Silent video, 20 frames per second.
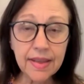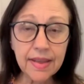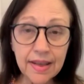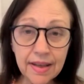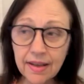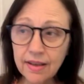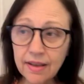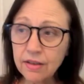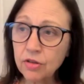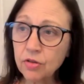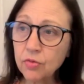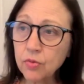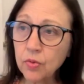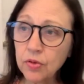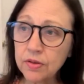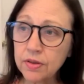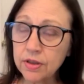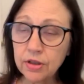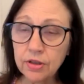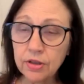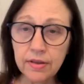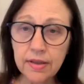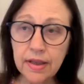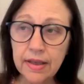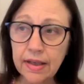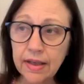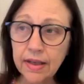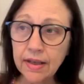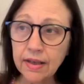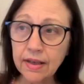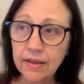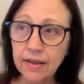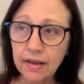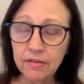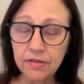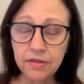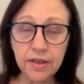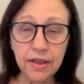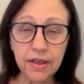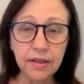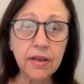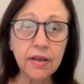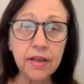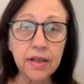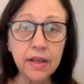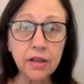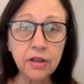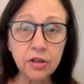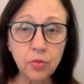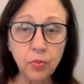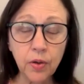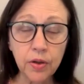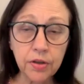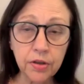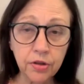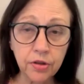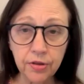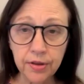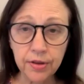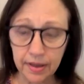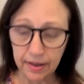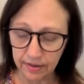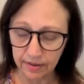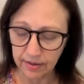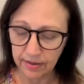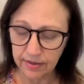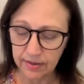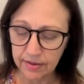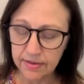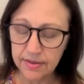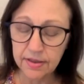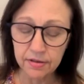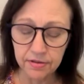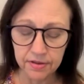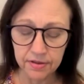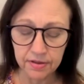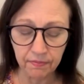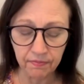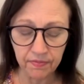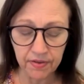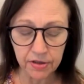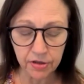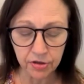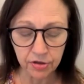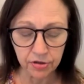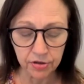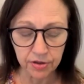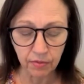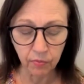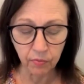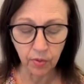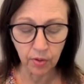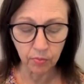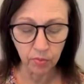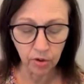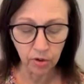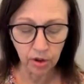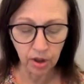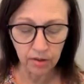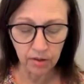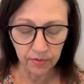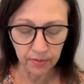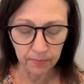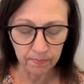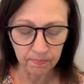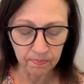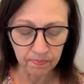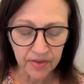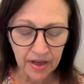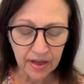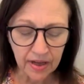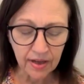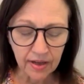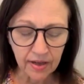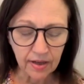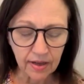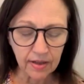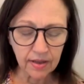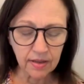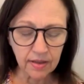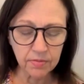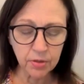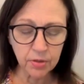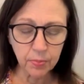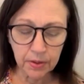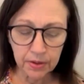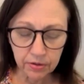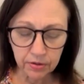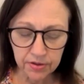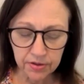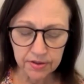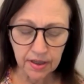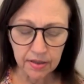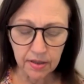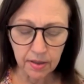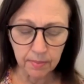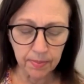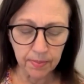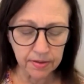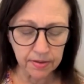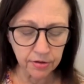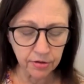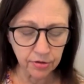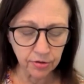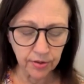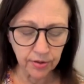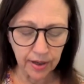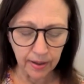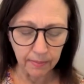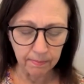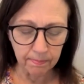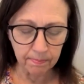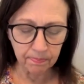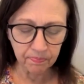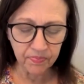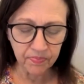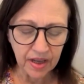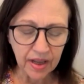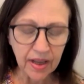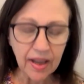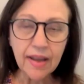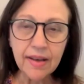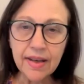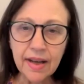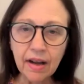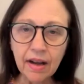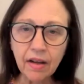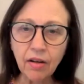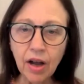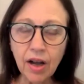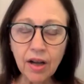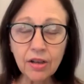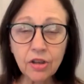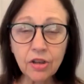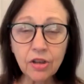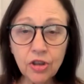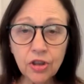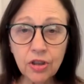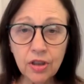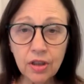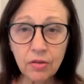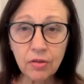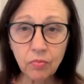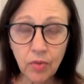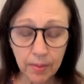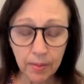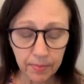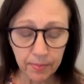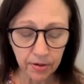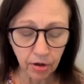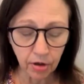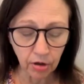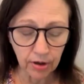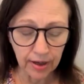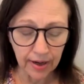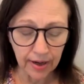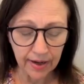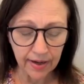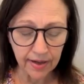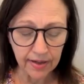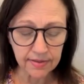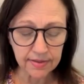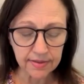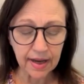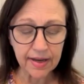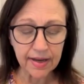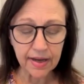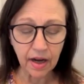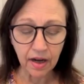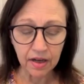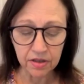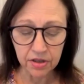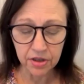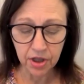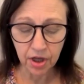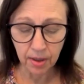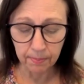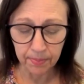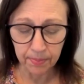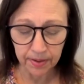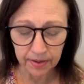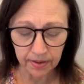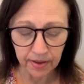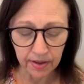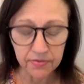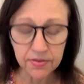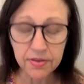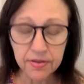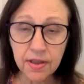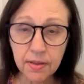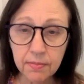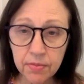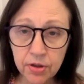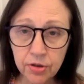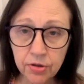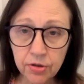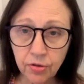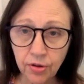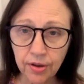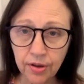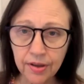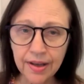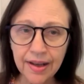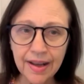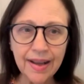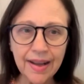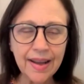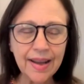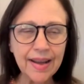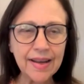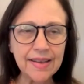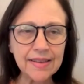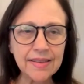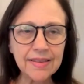And then towards the end, I was like, and here's what you'll get. And it tells the features of what we'll cover. Sprinkle sign-up buttons throughout. Now, a good webinar has a hot topic of some sort.